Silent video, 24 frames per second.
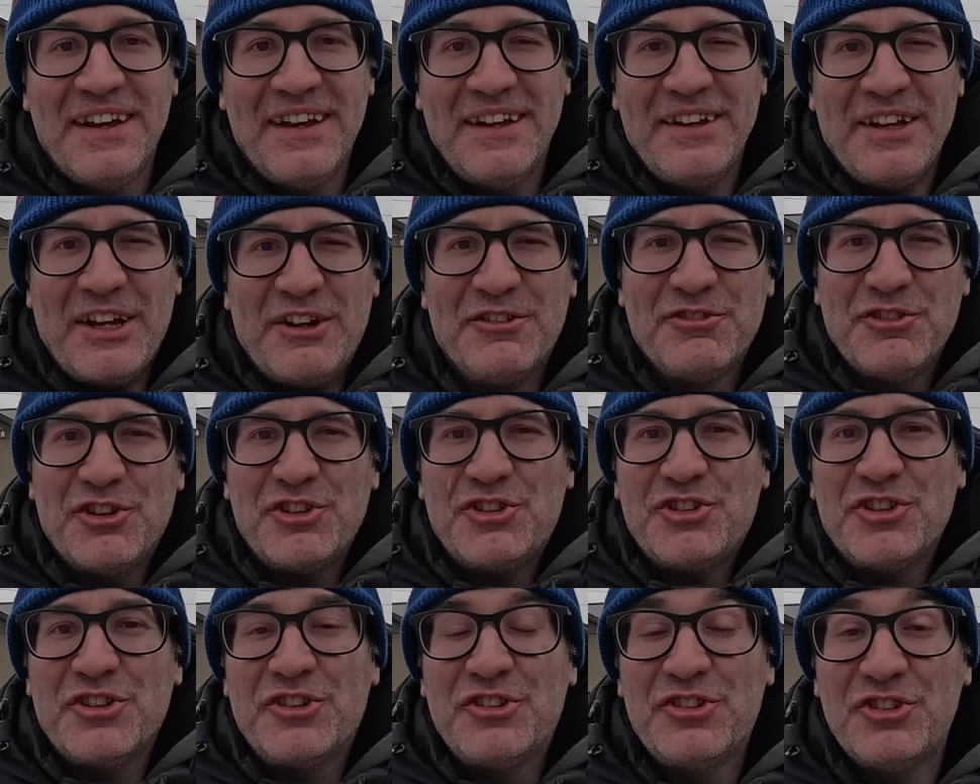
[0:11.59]
Now
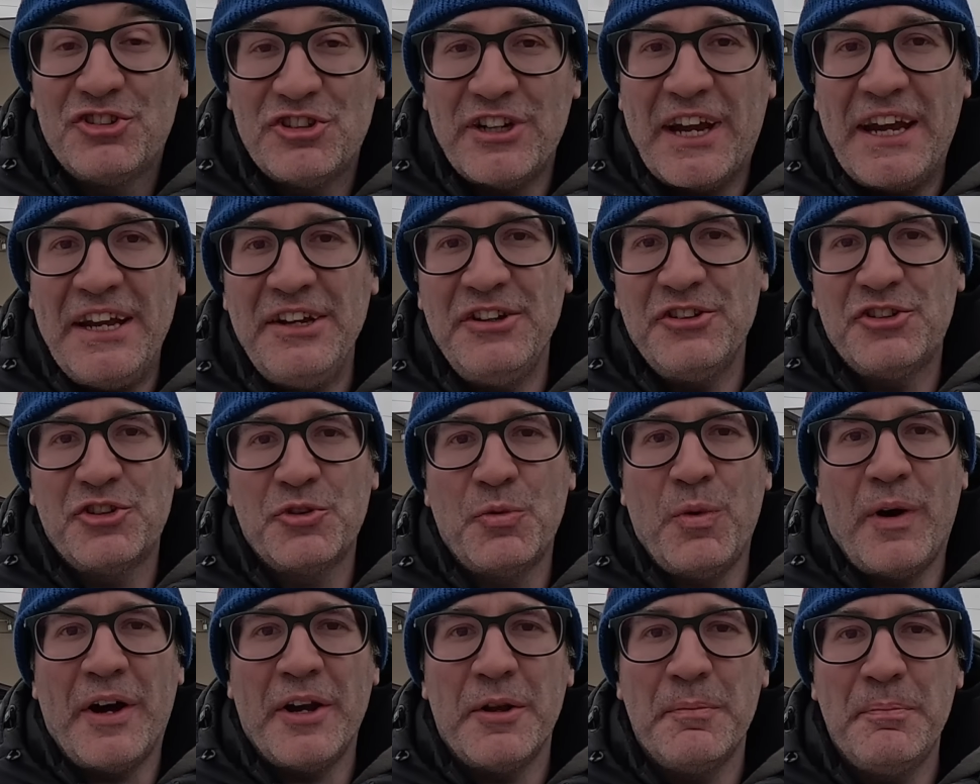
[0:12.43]
Russia's changed
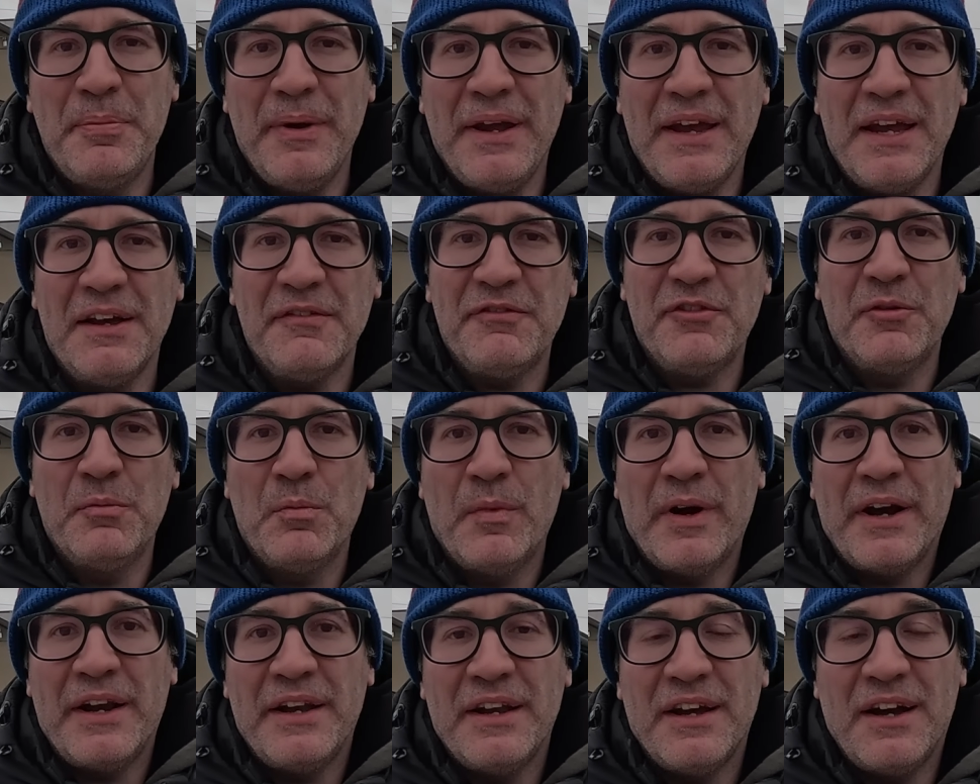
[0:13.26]
quite a bit from
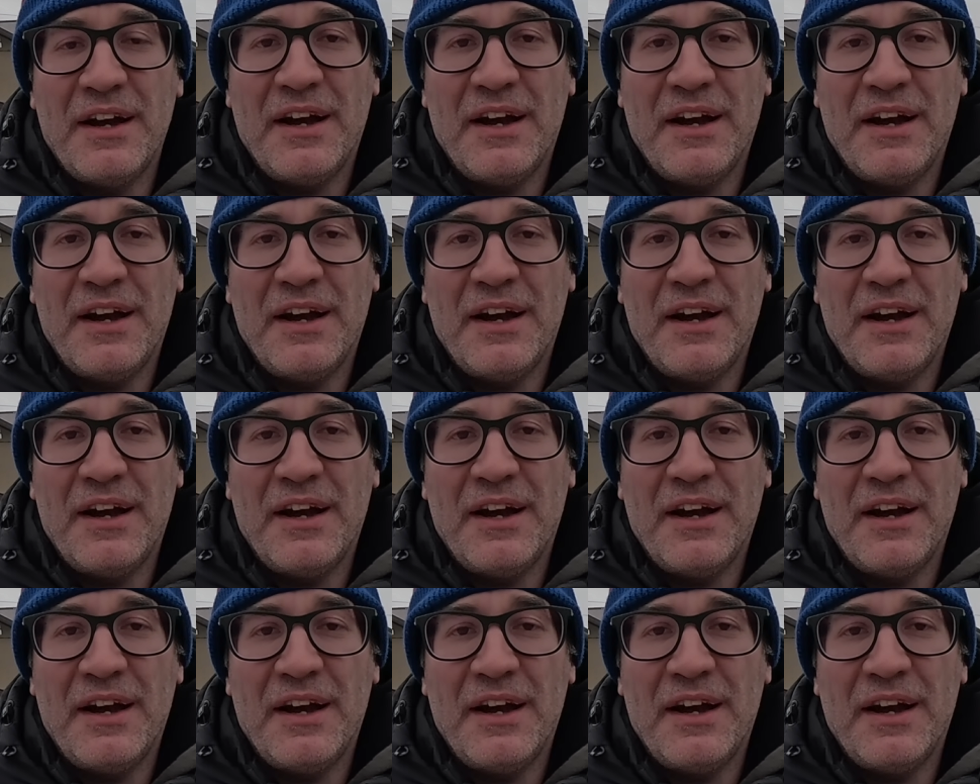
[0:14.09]
when